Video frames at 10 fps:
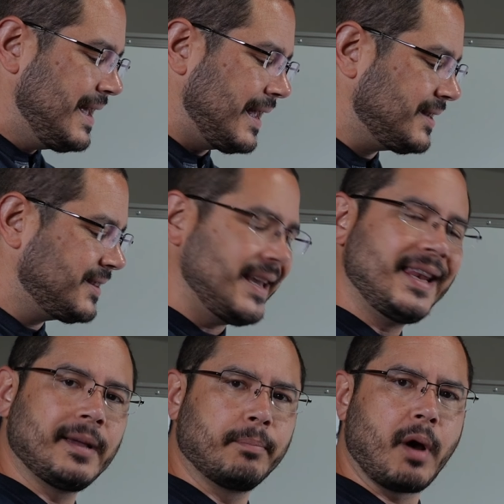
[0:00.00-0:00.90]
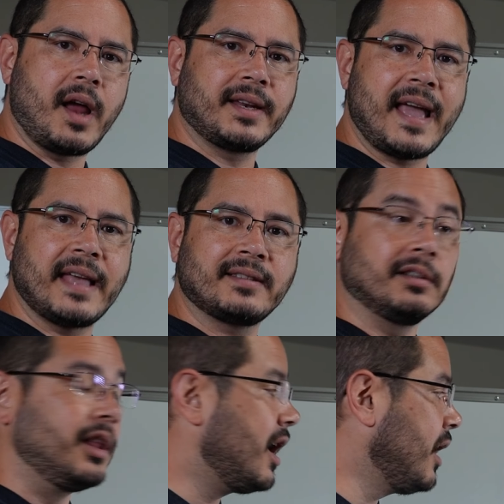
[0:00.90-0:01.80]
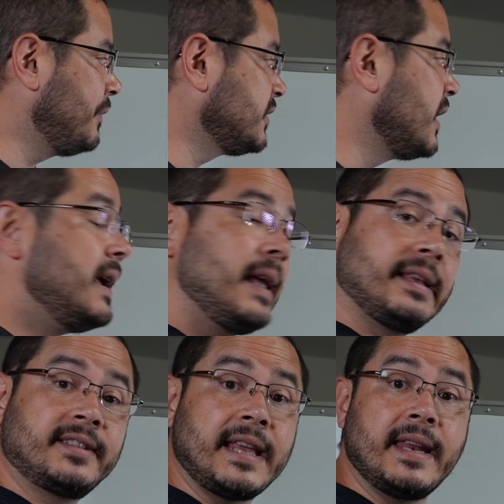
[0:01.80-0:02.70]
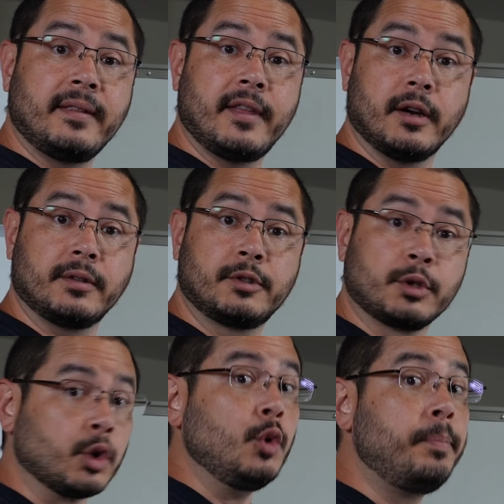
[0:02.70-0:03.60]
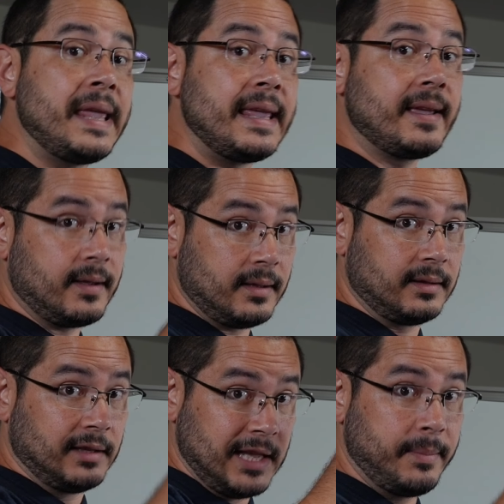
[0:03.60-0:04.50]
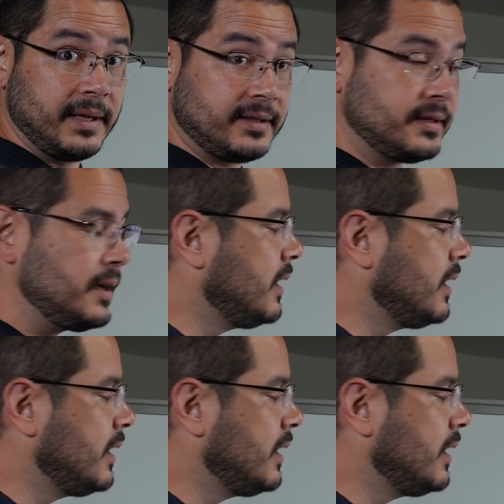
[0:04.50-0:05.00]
exceeding broadcast LUFs, exceeding their true peak limits.